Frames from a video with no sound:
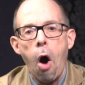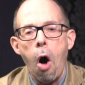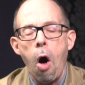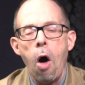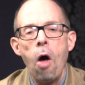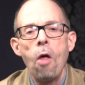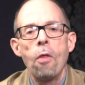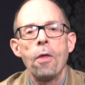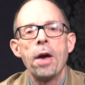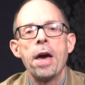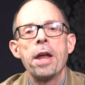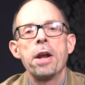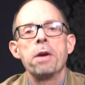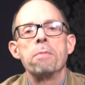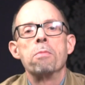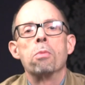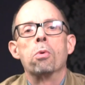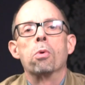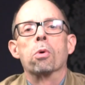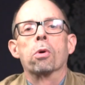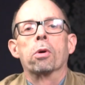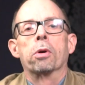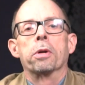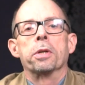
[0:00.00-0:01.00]
All that and
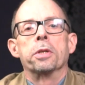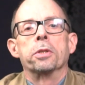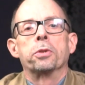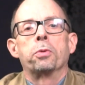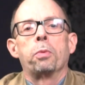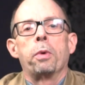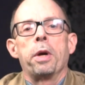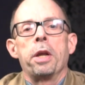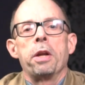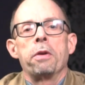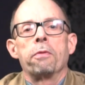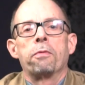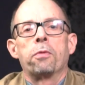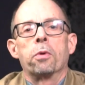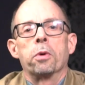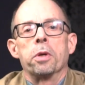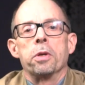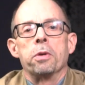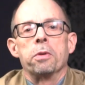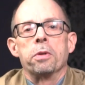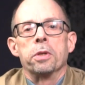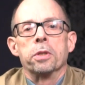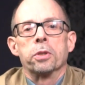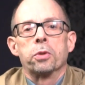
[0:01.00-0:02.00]
more is waiting for
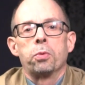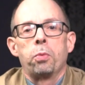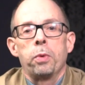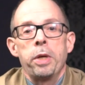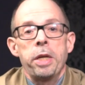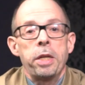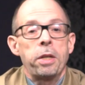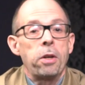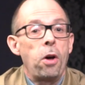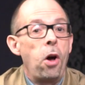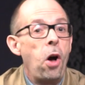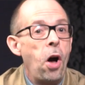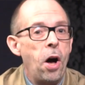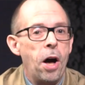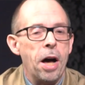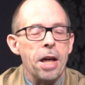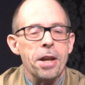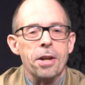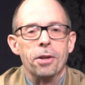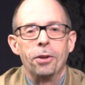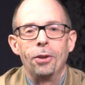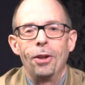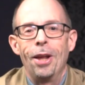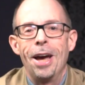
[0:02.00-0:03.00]
you this week
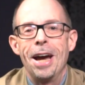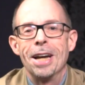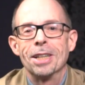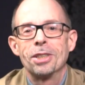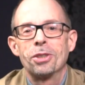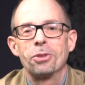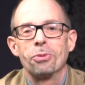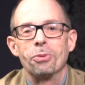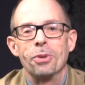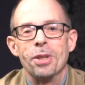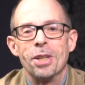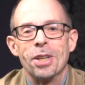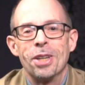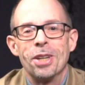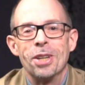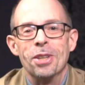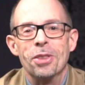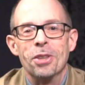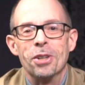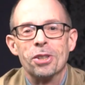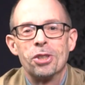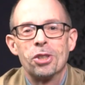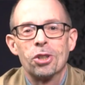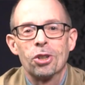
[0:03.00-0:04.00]
on Last Week
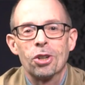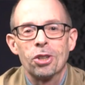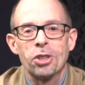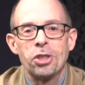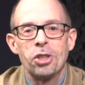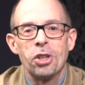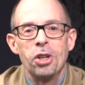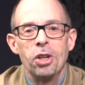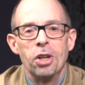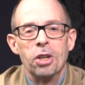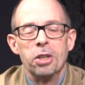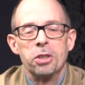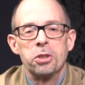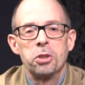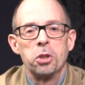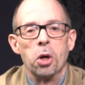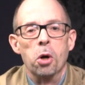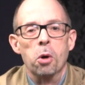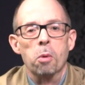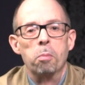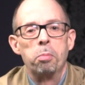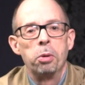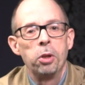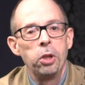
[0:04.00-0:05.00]
in the Church.
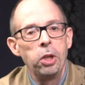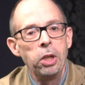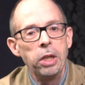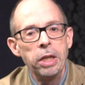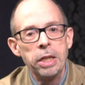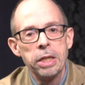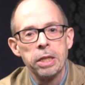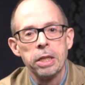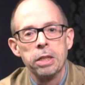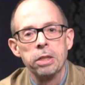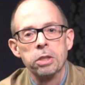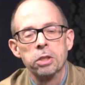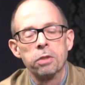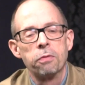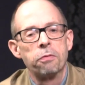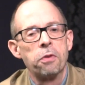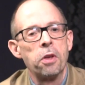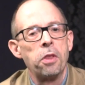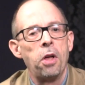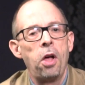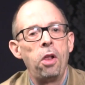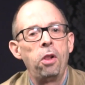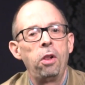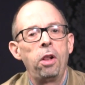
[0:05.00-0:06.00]
So please,
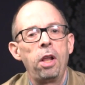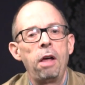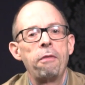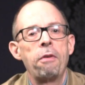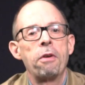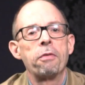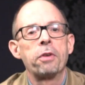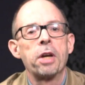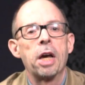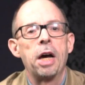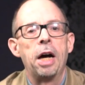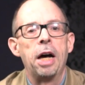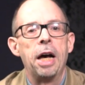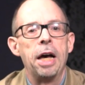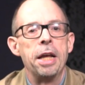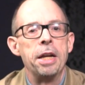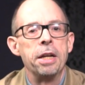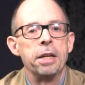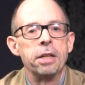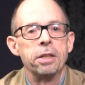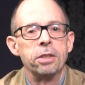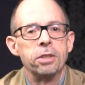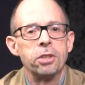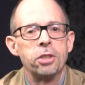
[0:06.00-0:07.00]
for the love of
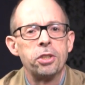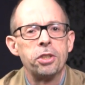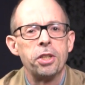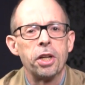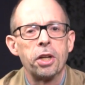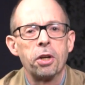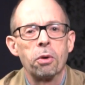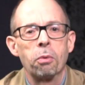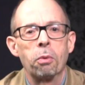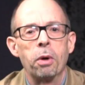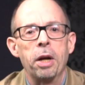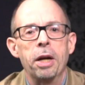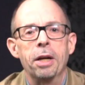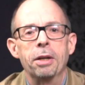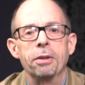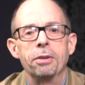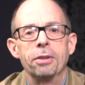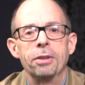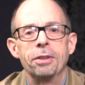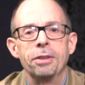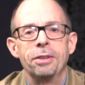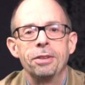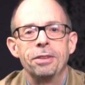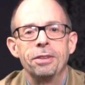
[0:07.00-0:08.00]
God, stick around.